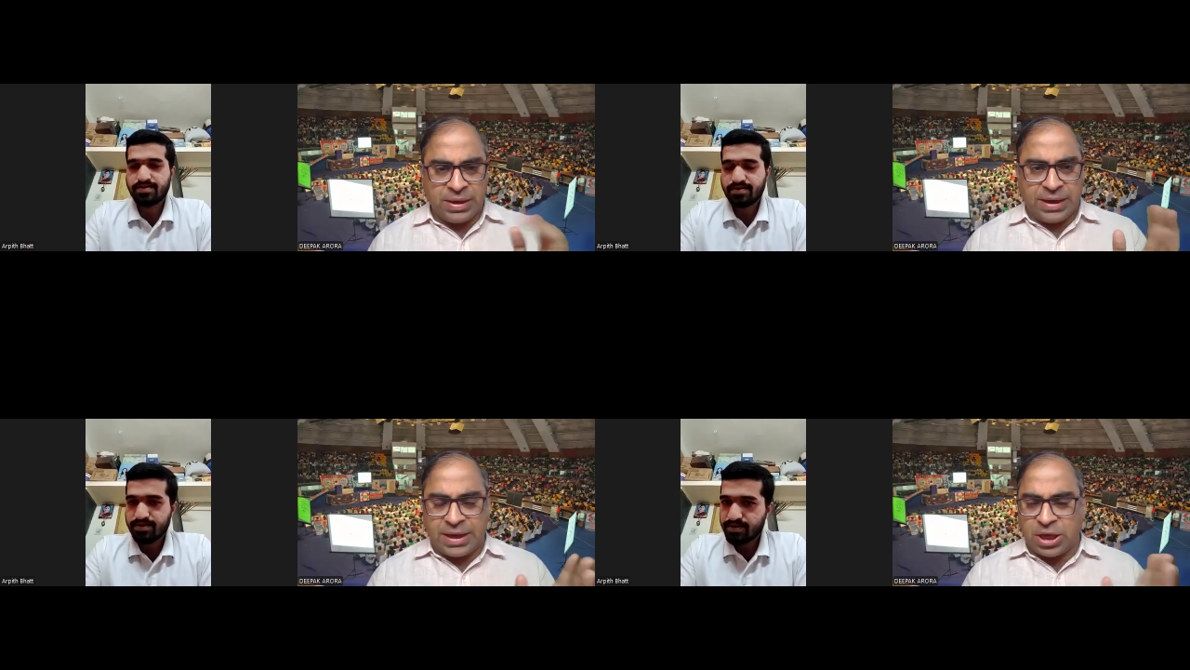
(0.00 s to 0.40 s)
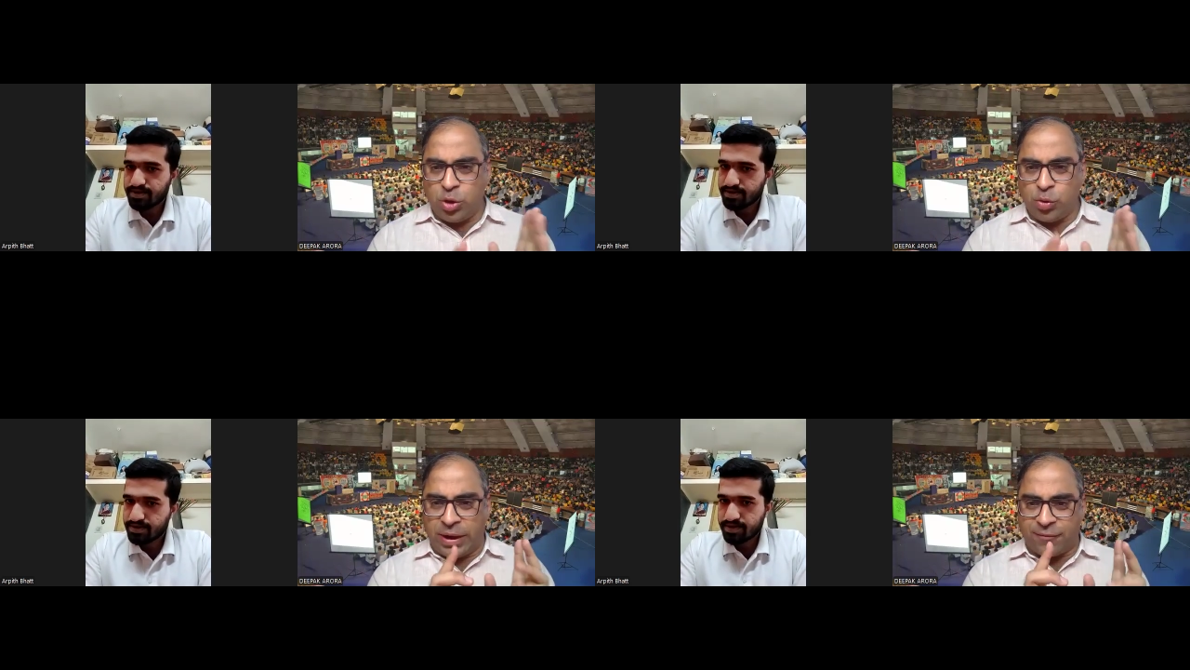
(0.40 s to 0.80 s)
Speaker 1: Like
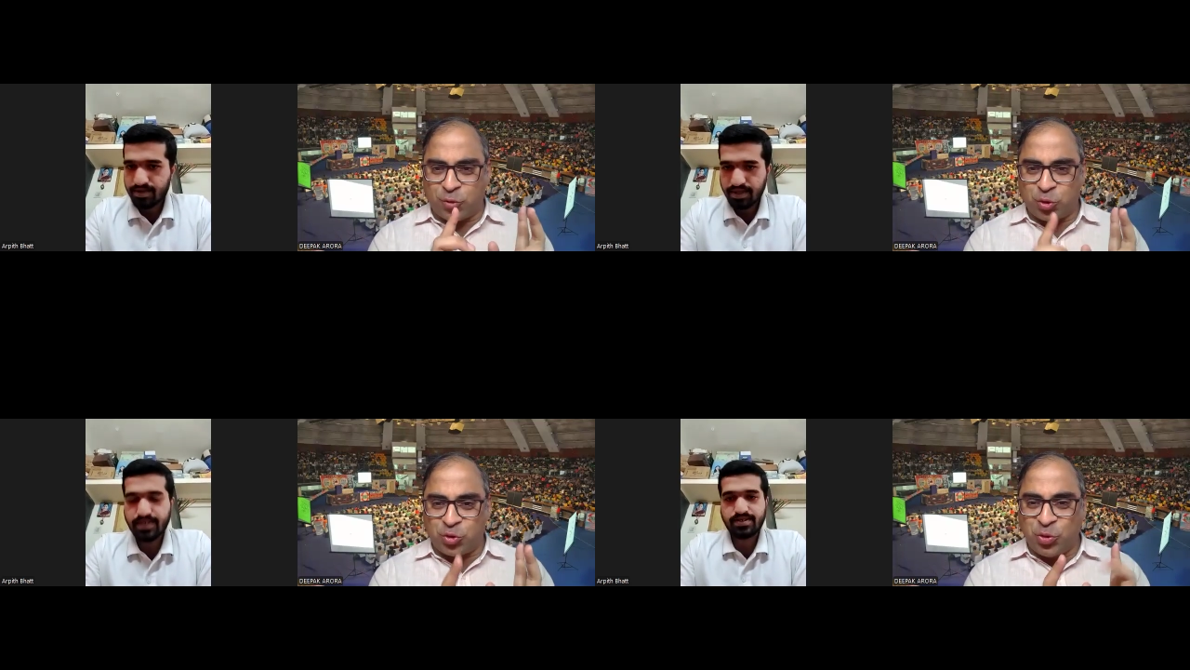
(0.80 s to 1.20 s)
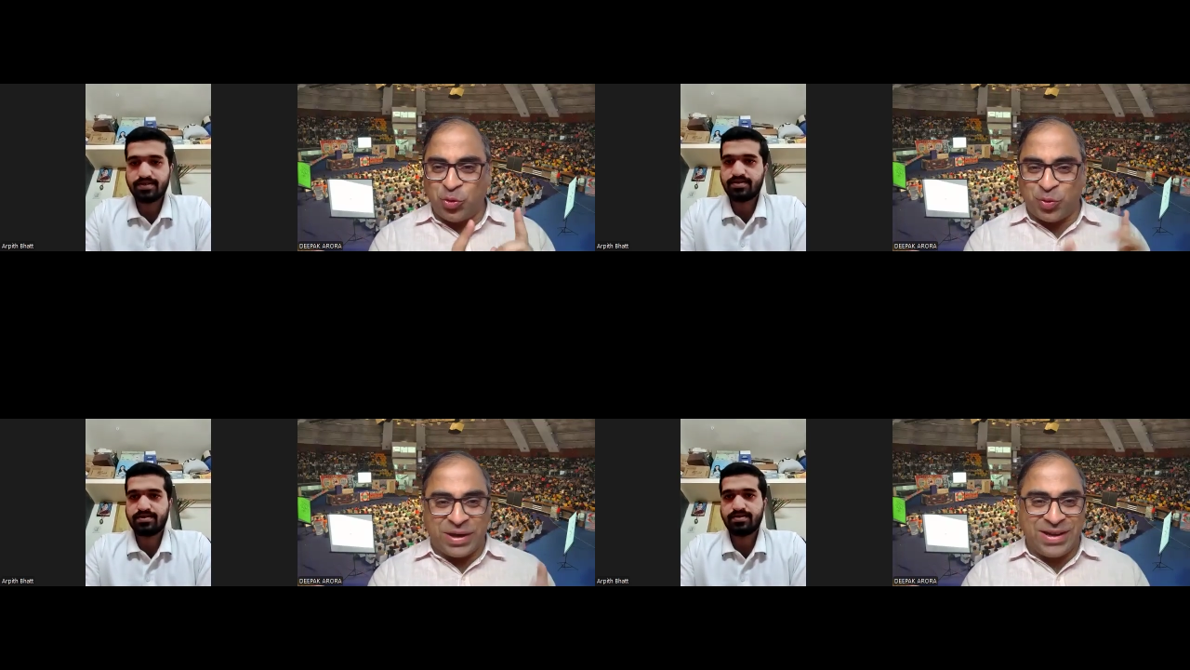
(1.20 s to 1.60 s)
you have to choose
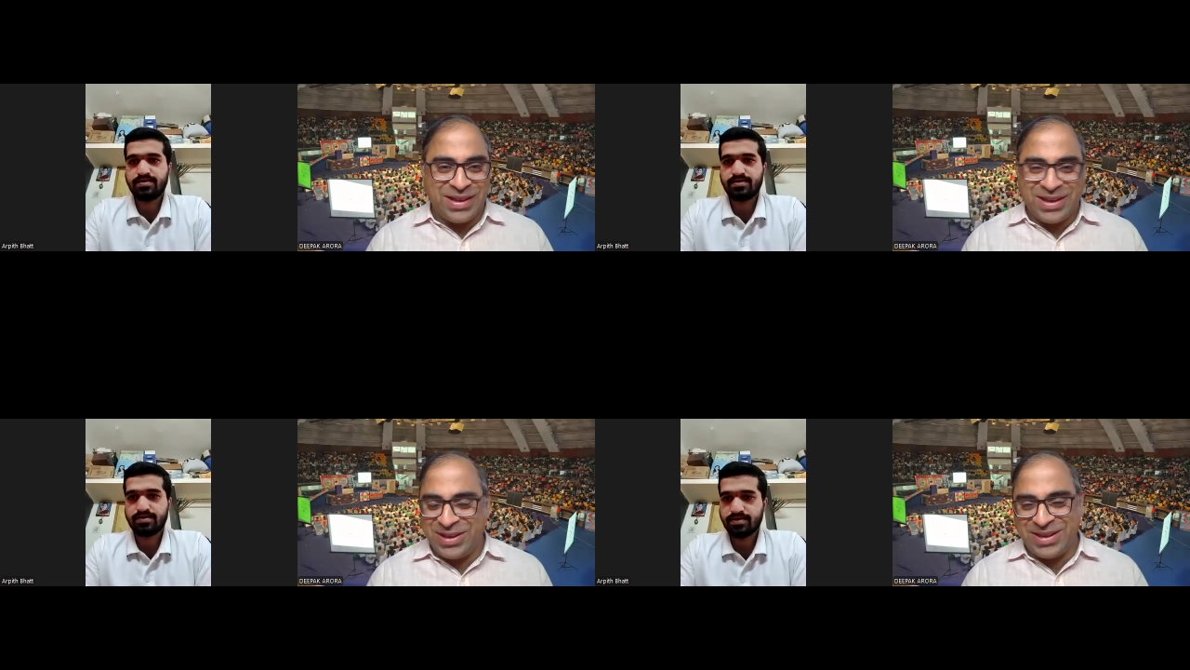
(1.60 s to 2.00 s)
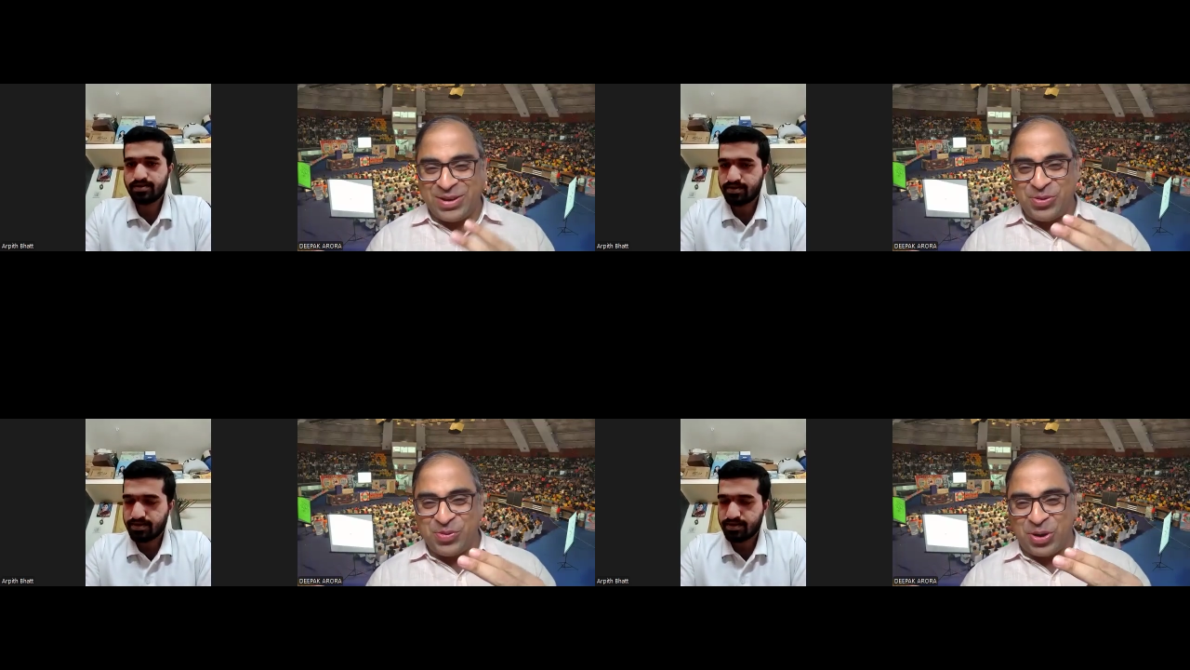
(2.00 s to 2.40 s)
one. Here
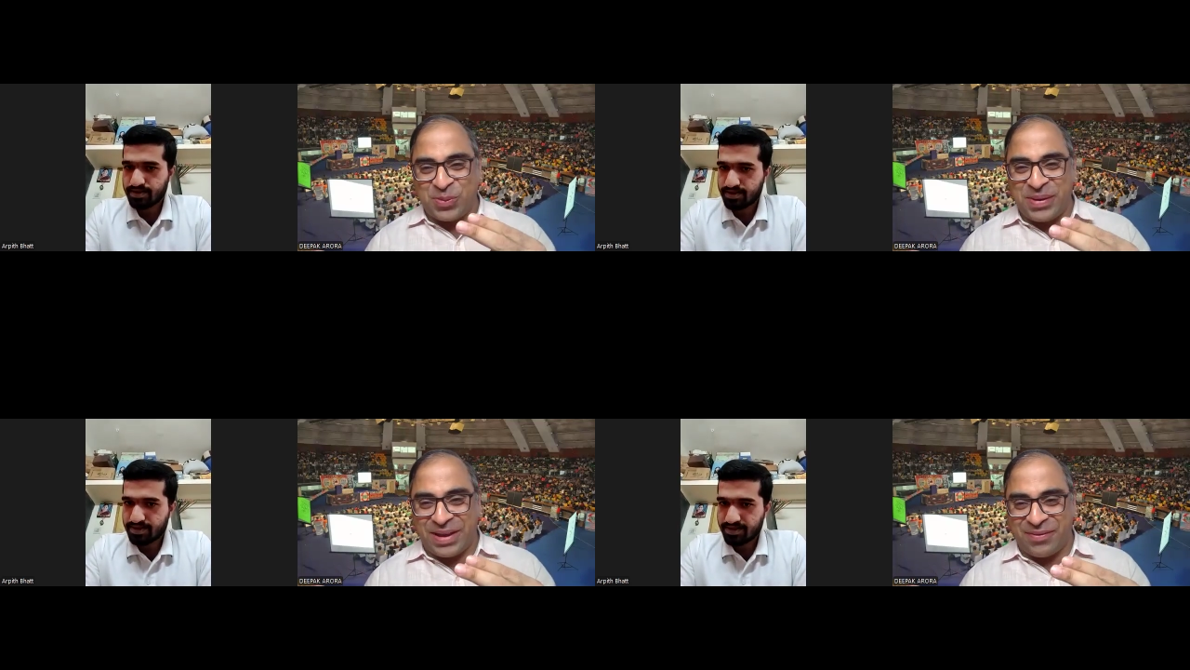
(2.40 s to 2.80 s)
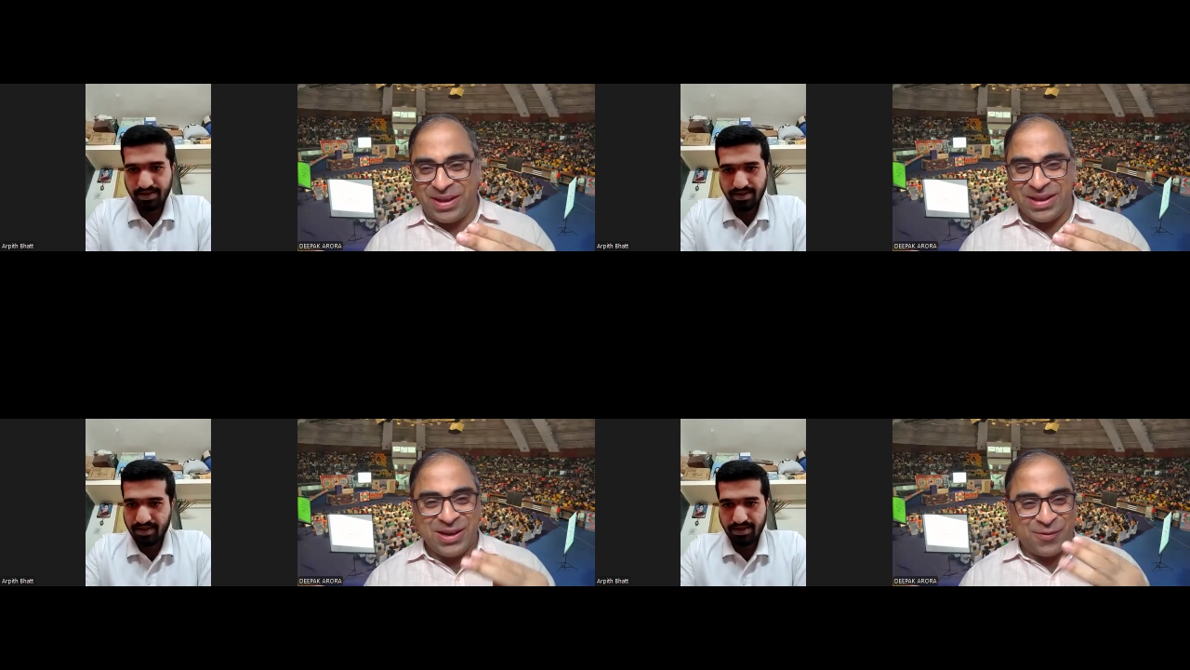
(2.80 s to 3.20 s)
you will not be
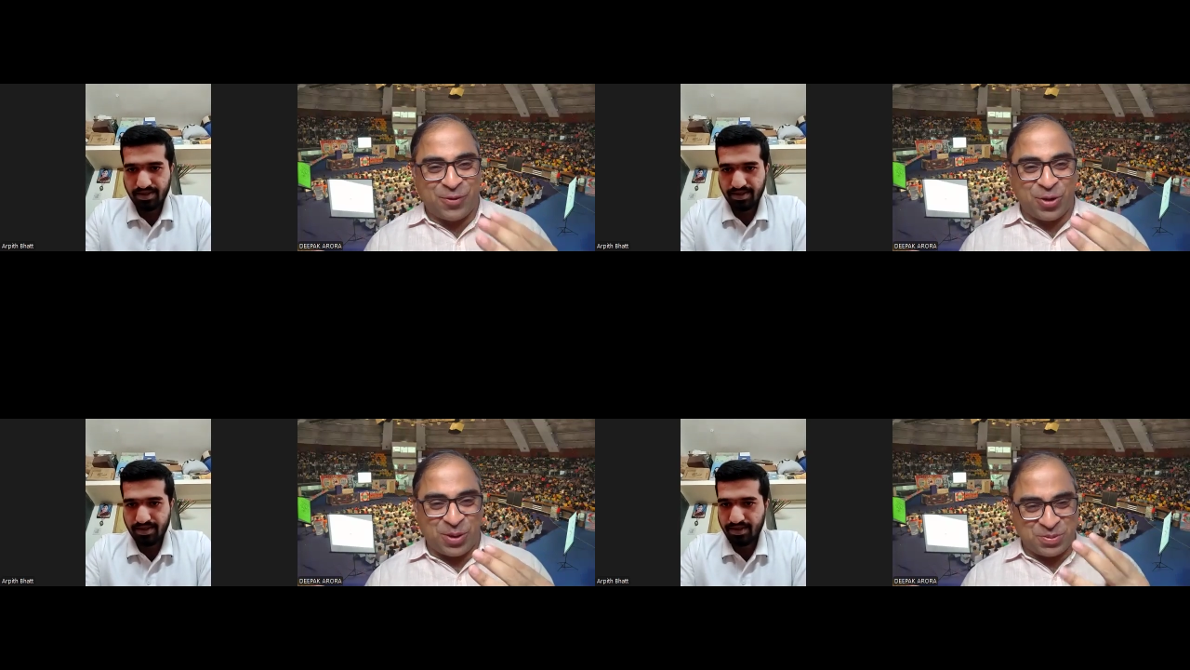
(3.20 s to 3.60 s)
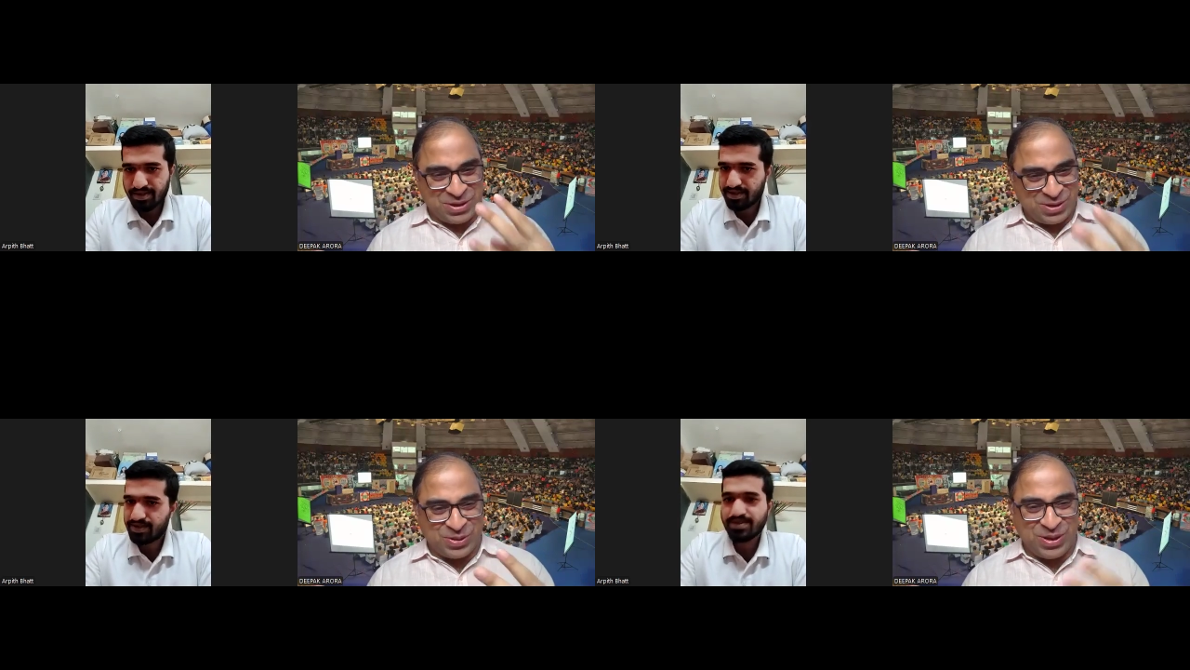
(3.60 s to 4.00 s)
having 4
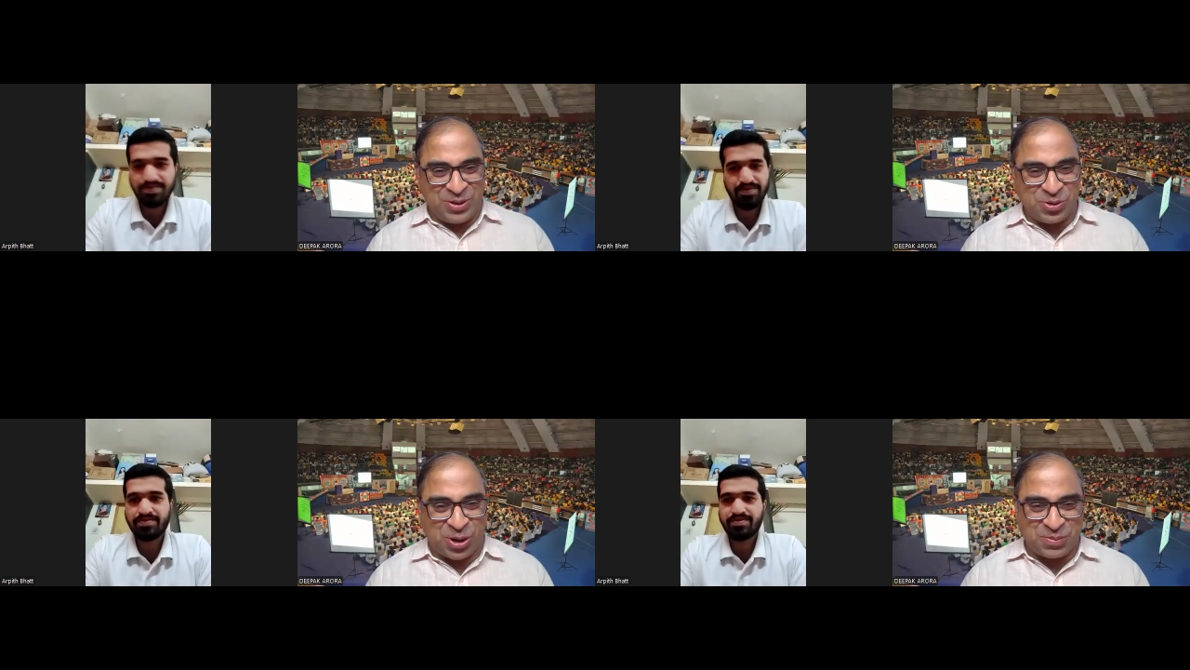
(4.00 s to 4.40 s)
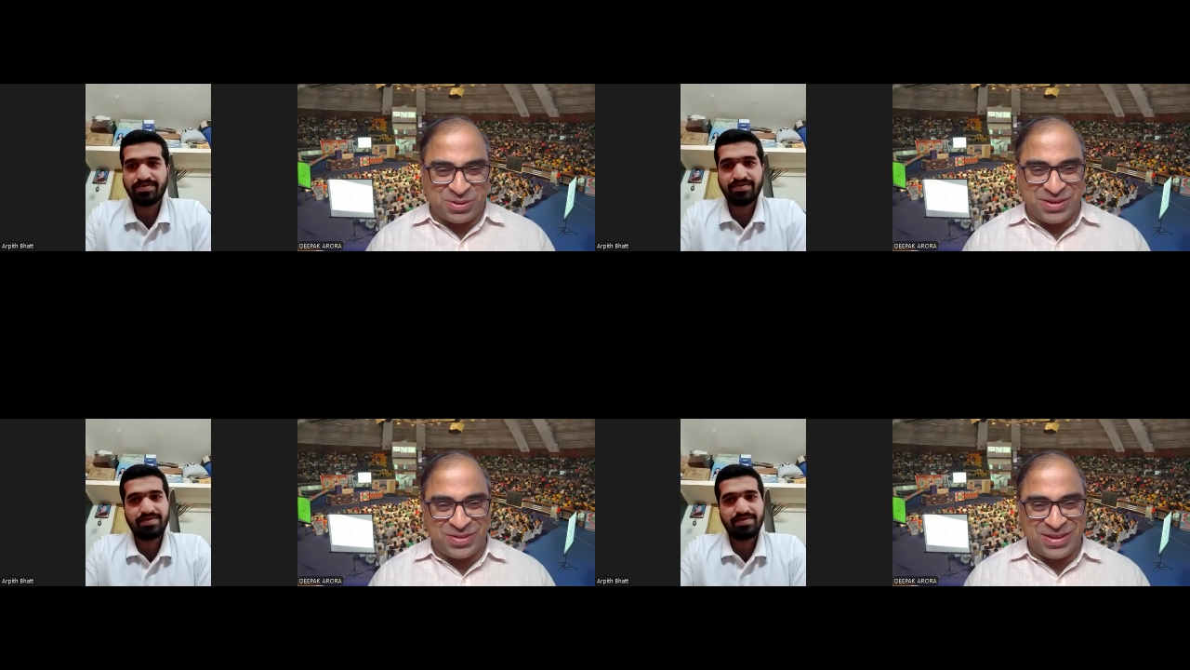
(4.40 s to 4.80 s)
options, only 2
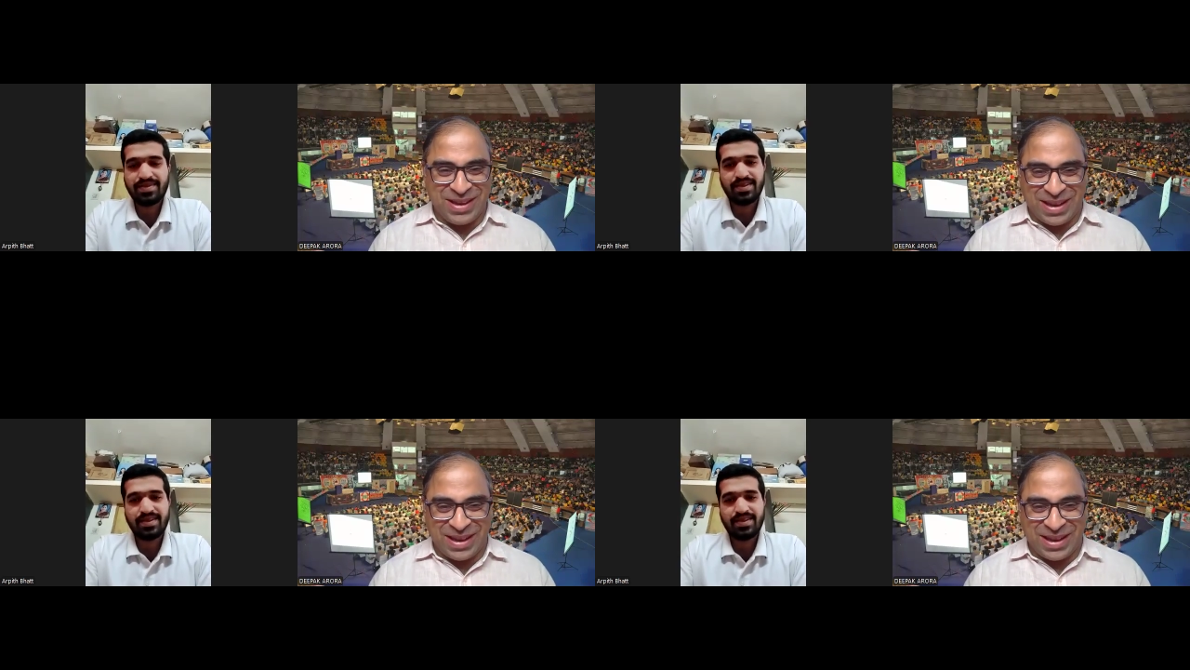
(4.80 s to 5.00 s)
options,